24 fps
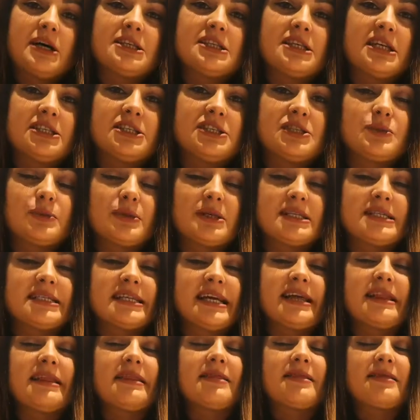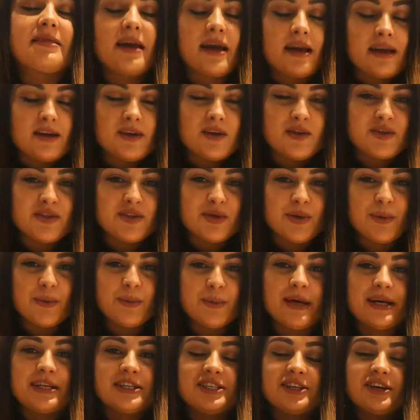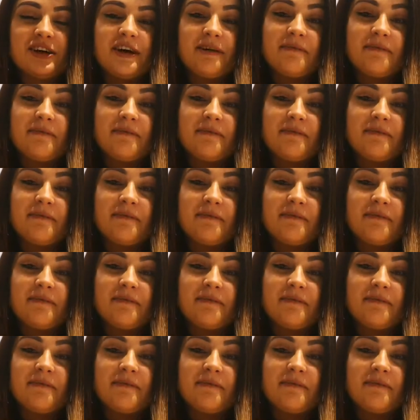much. I just want to say thank you so much.